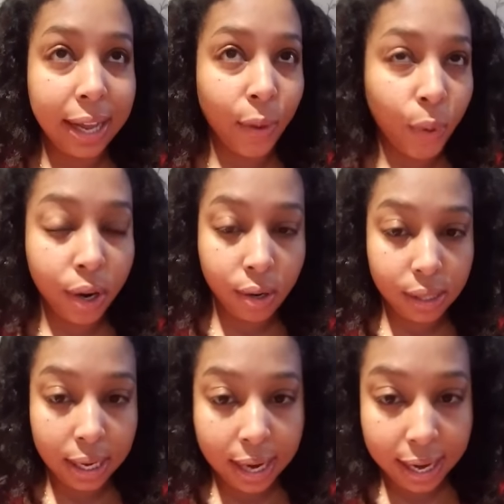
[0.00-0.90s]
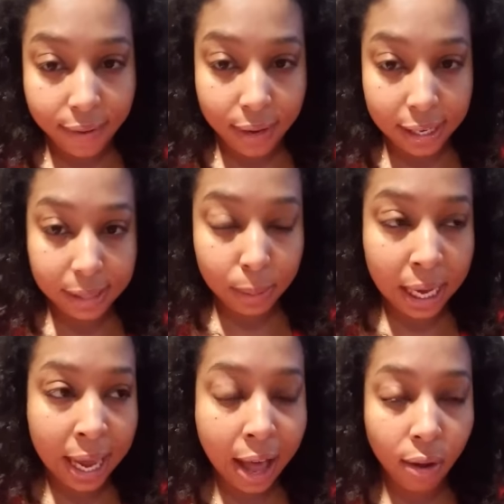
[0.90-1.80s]
Like, words cannot even
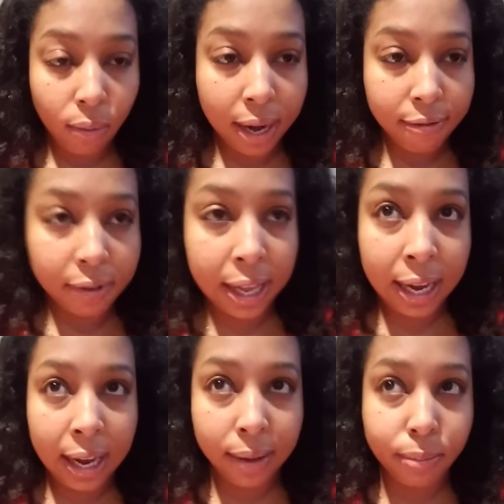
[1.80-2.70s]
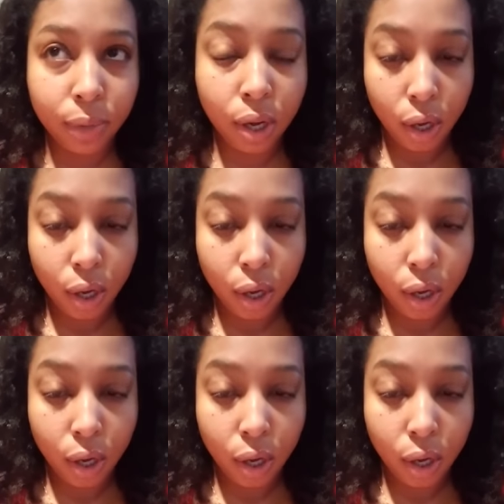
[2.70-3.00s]
explain how grateful I am